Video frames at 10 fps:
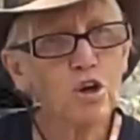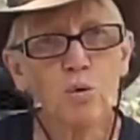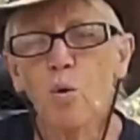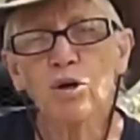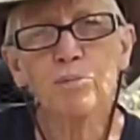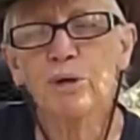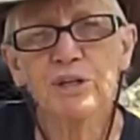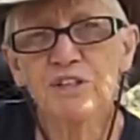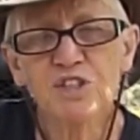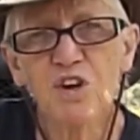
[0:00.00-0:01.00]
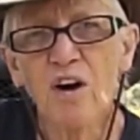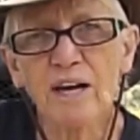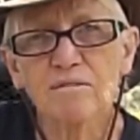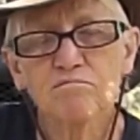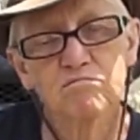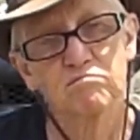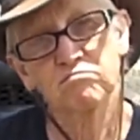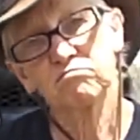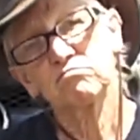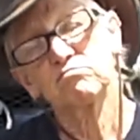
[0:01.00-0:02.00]
Not a water bird in sight.
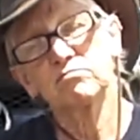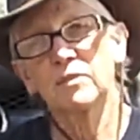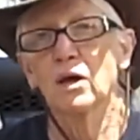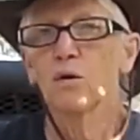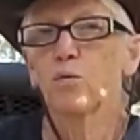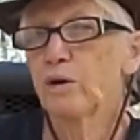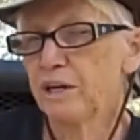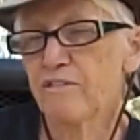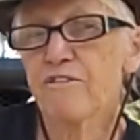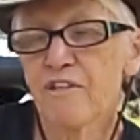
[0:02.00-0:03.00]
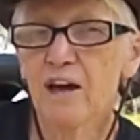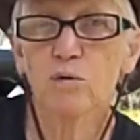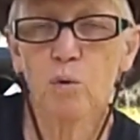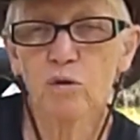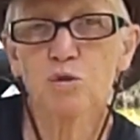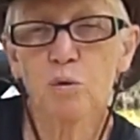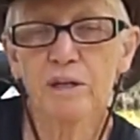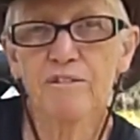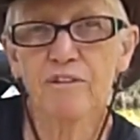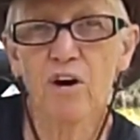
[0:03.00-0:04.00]
We never found well
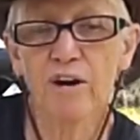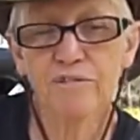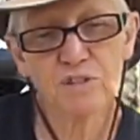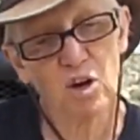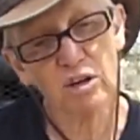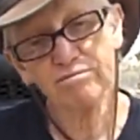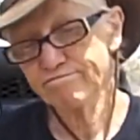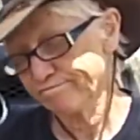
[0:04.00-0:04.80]
25, so